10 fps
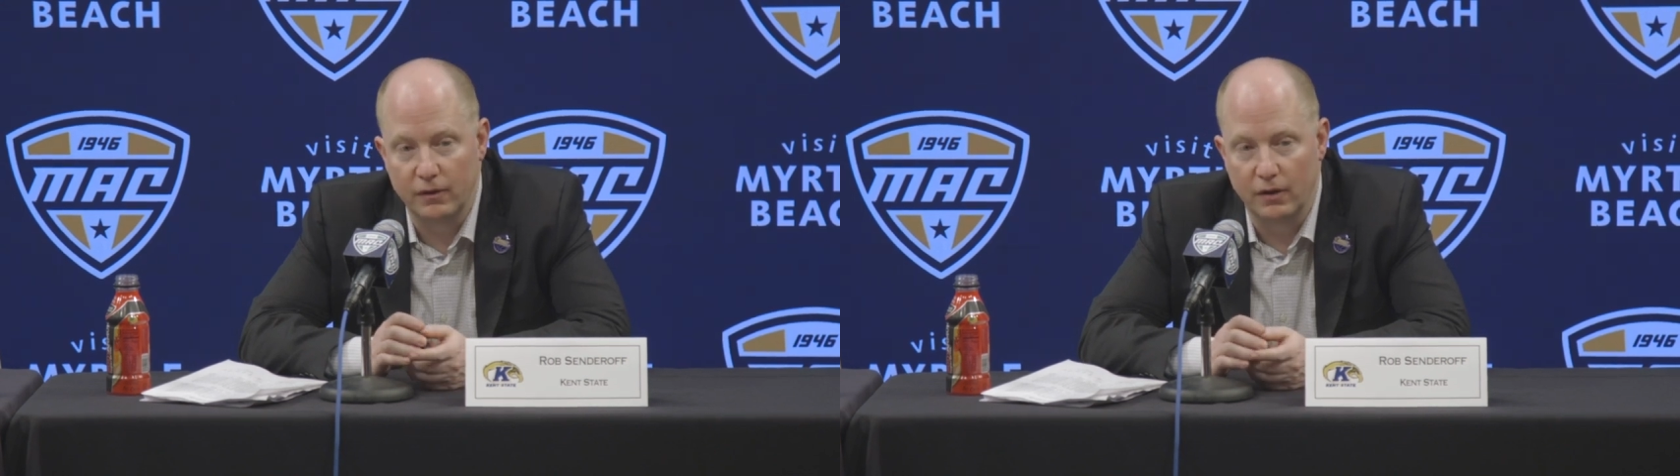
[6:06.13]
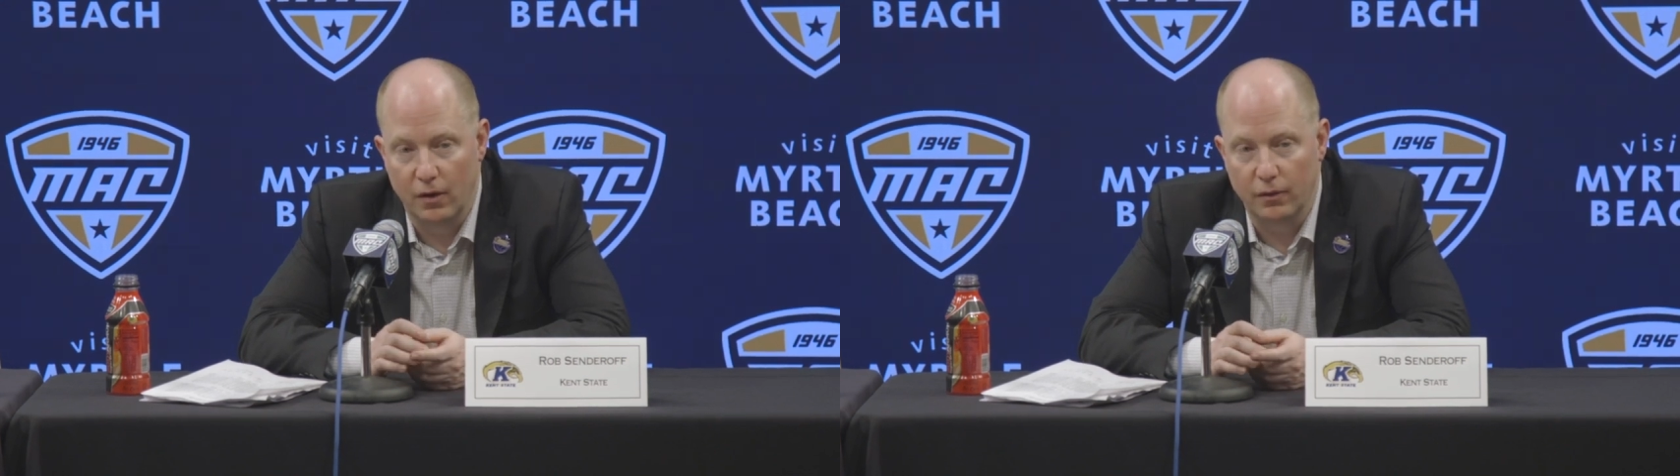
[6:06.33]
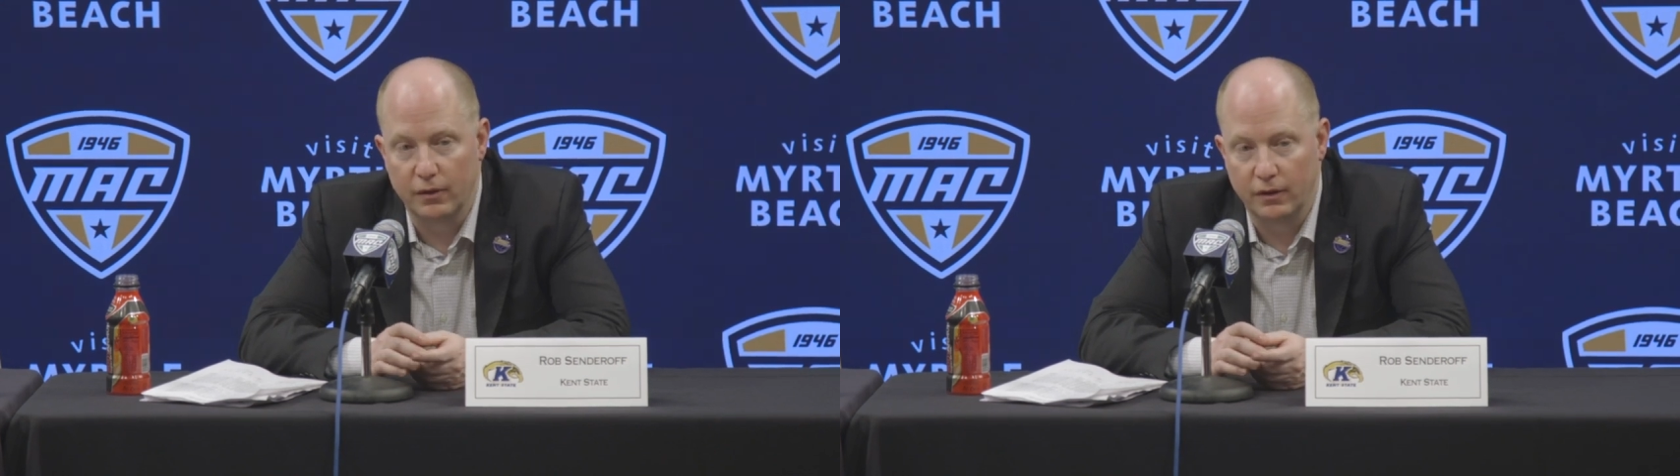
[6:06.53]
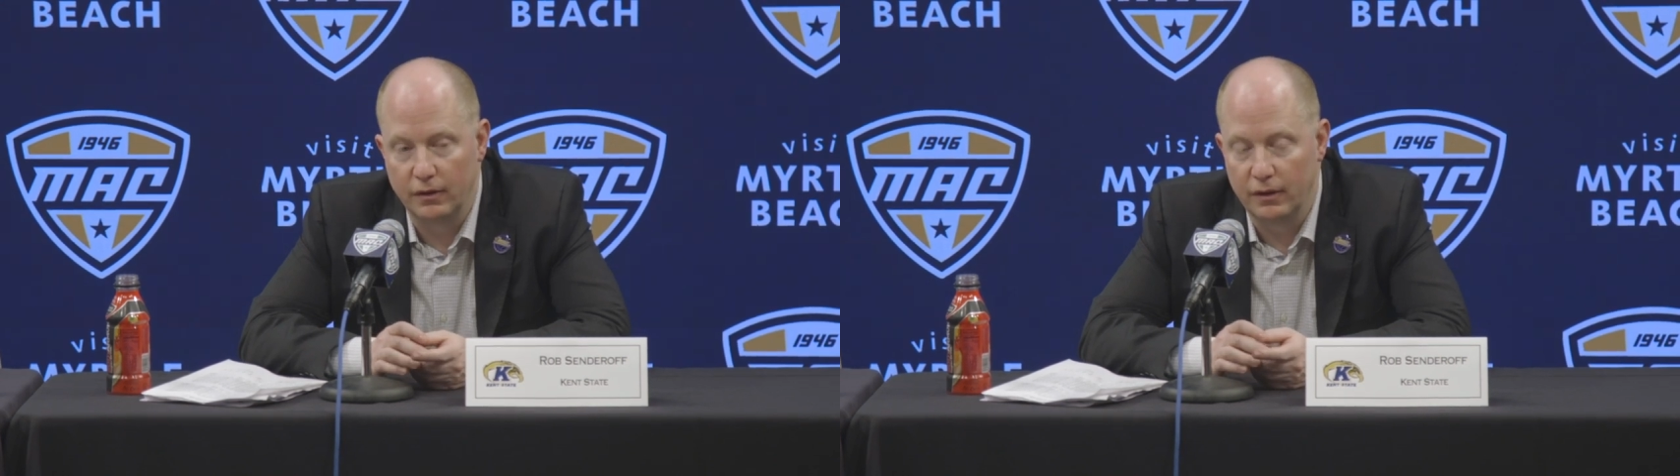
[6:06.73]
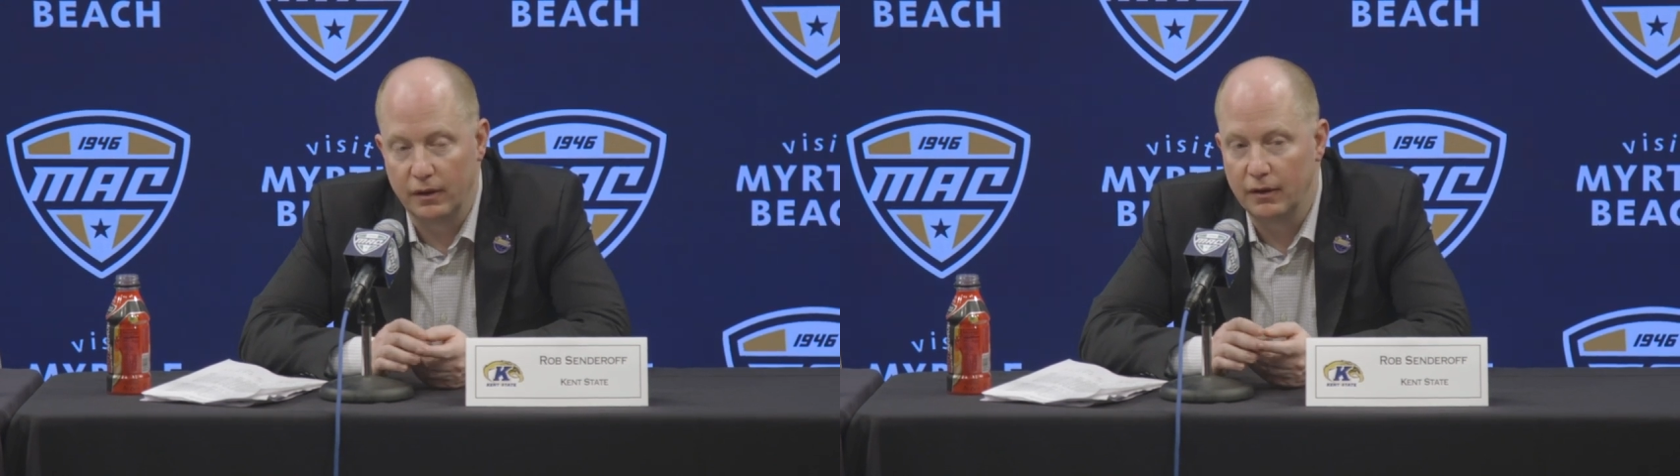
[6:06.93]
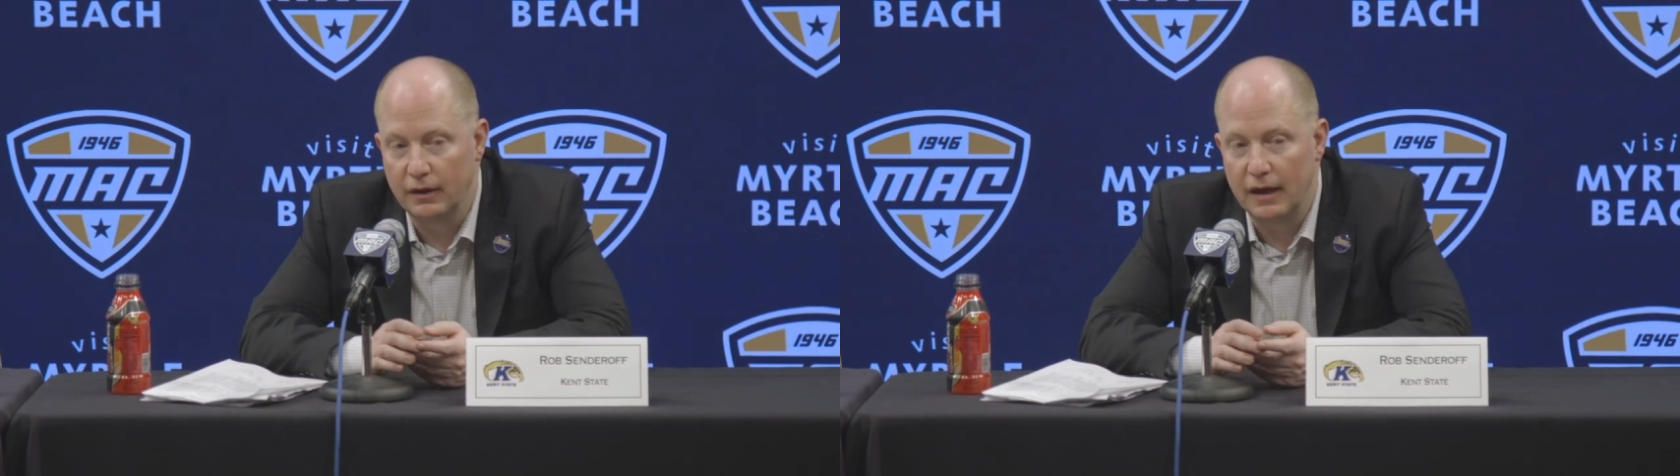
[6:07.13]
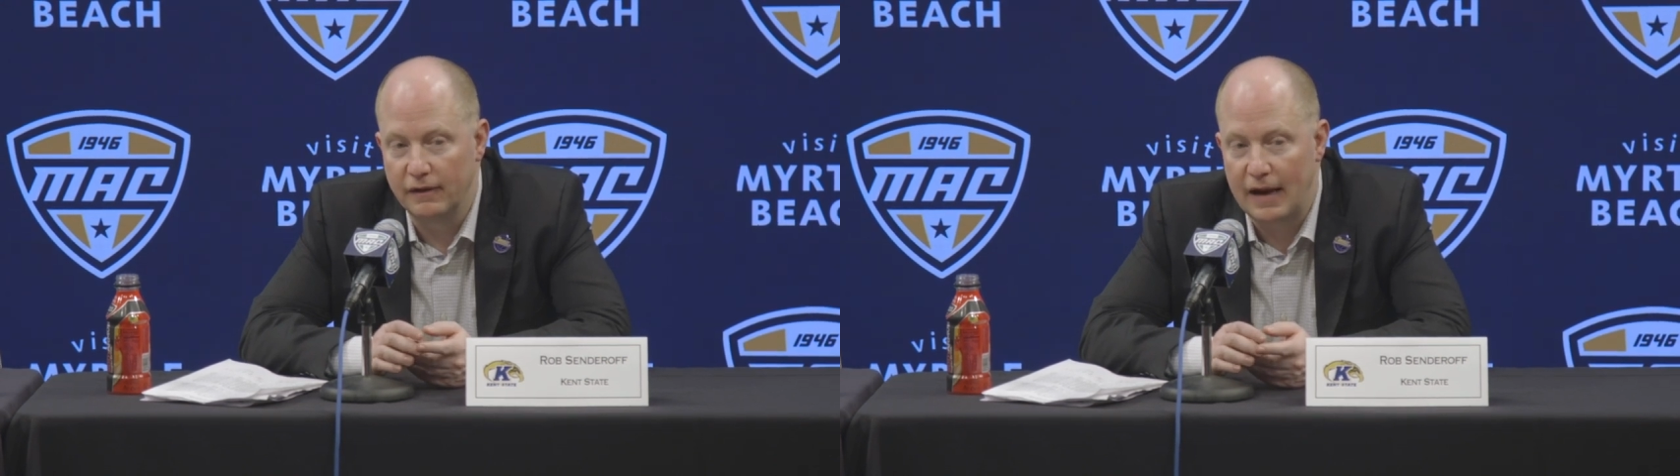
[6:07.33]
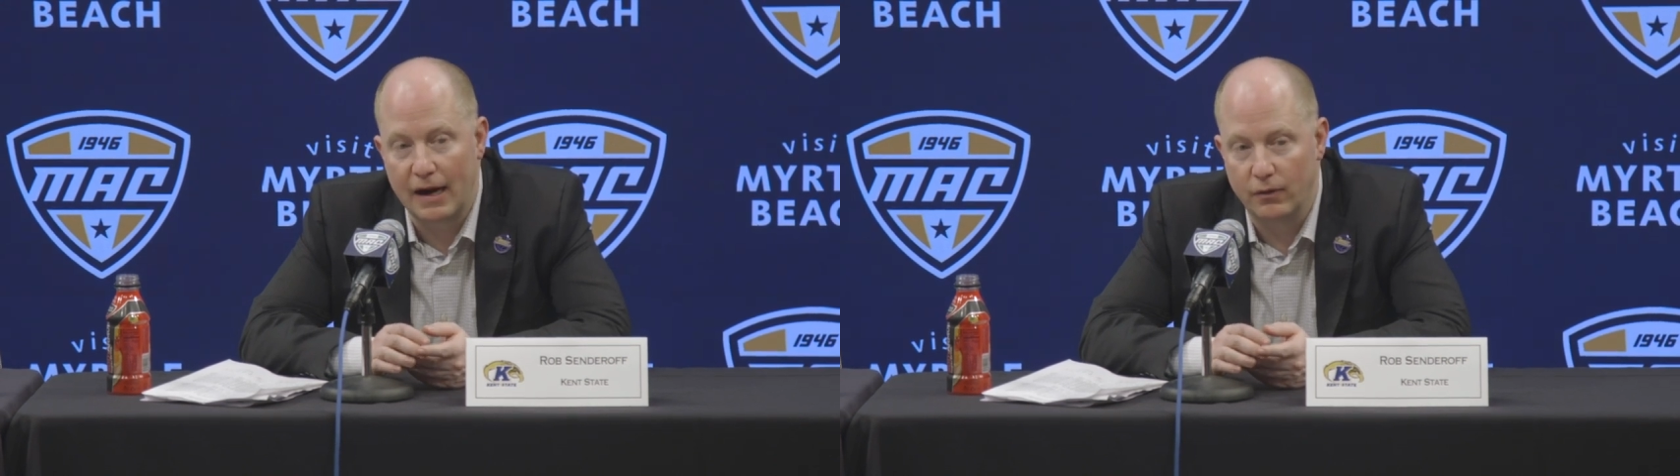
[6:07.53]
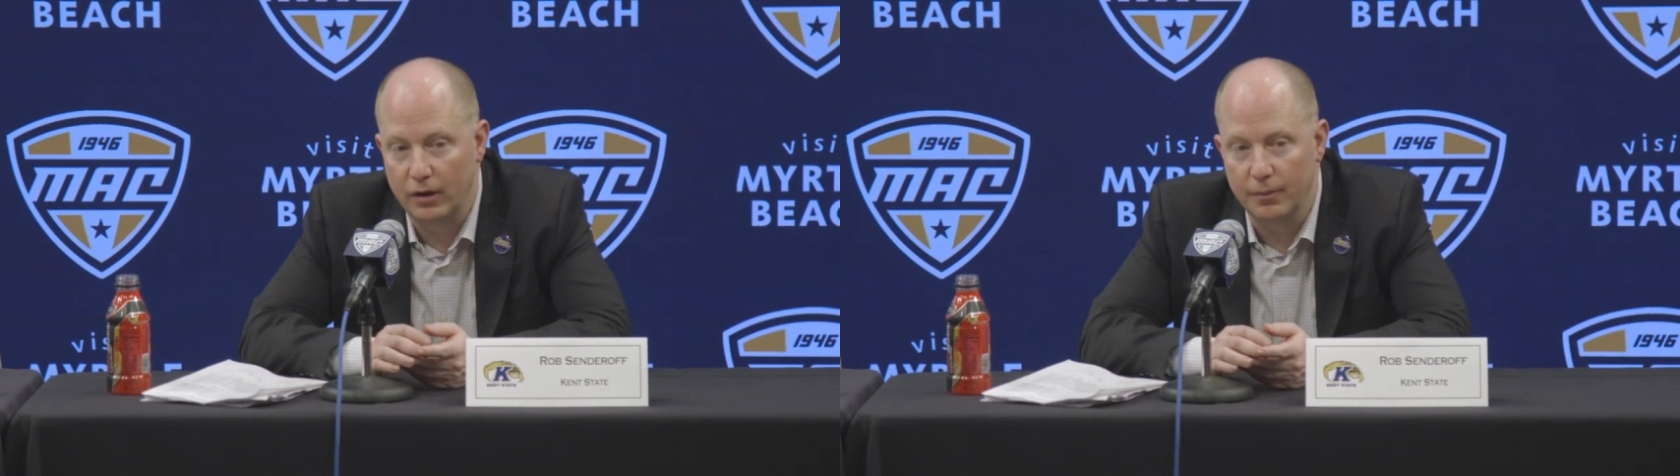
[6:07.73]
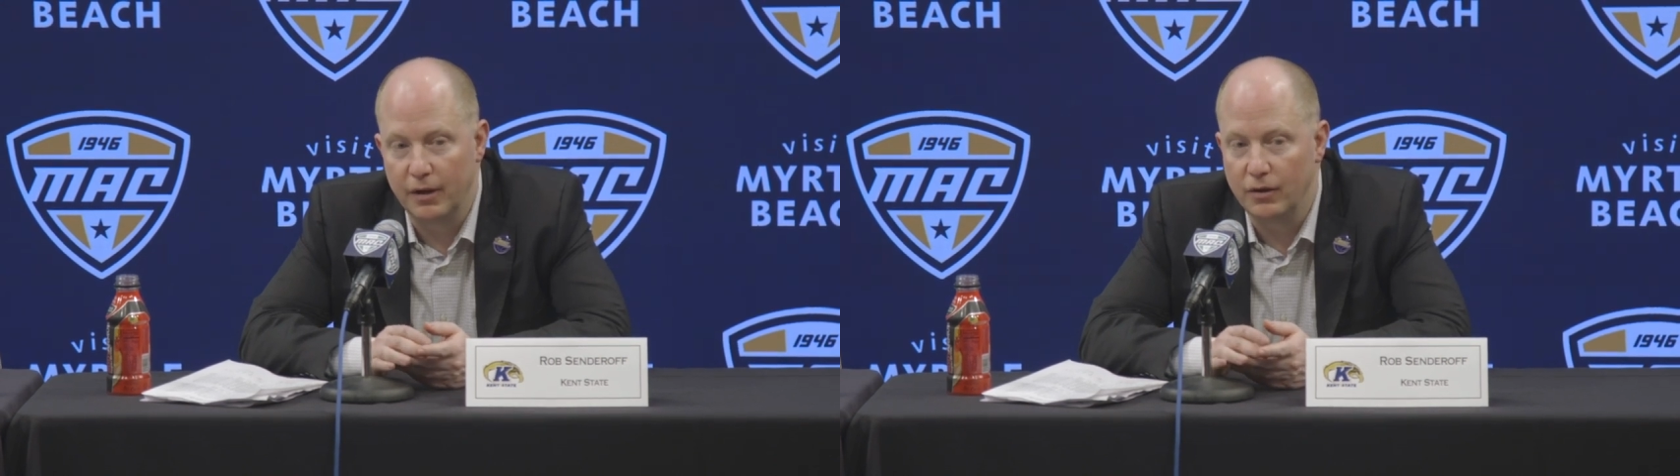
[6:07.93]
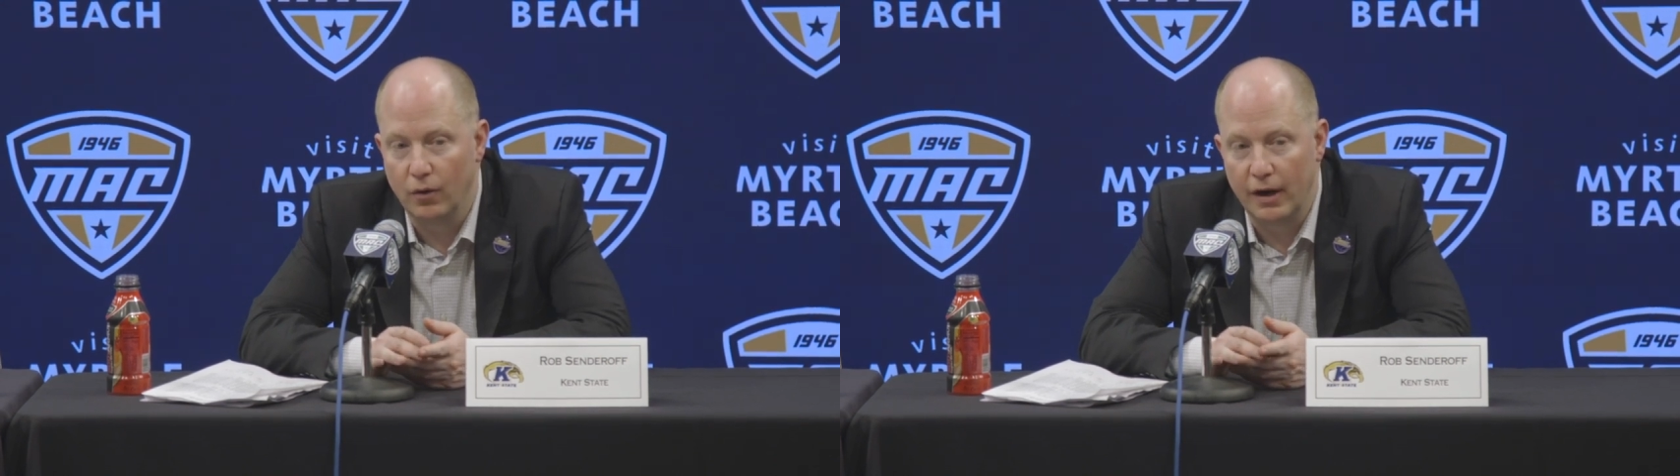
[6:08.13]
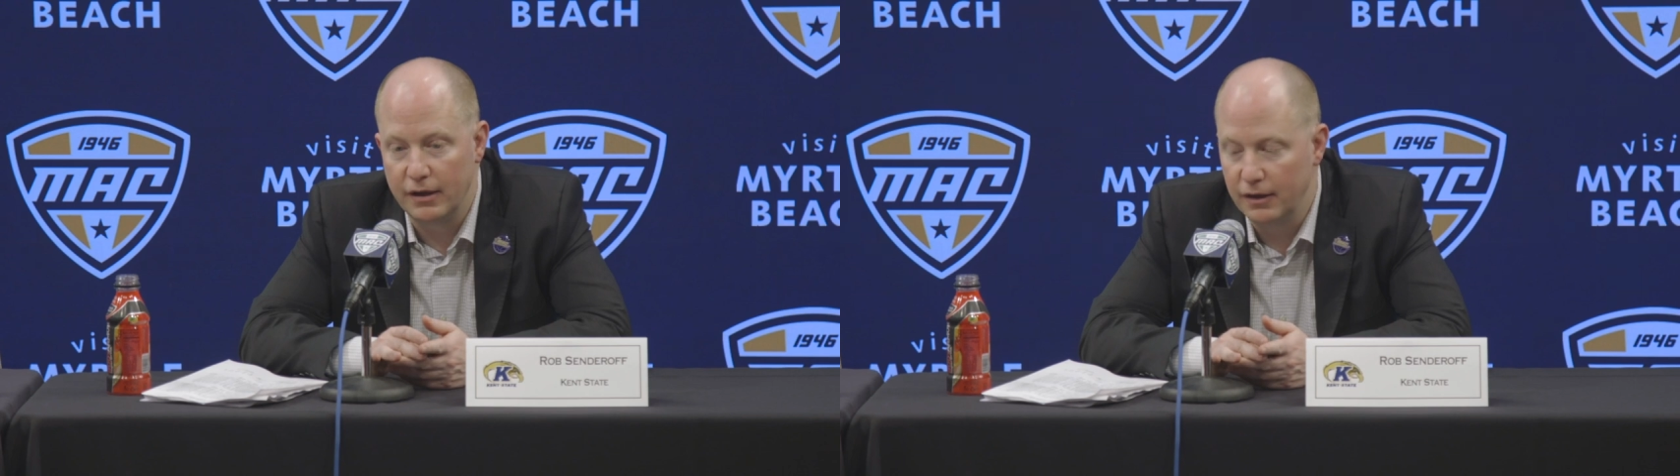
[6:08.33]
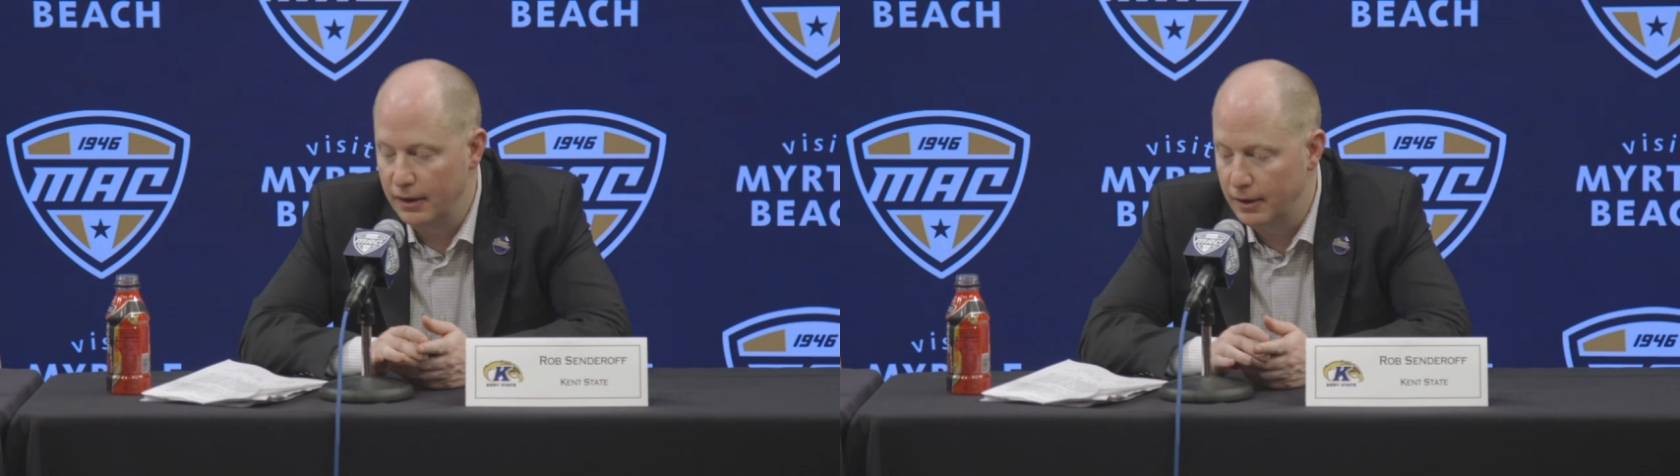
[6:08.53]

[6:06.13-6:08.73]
You know, he, against Akron, he played great.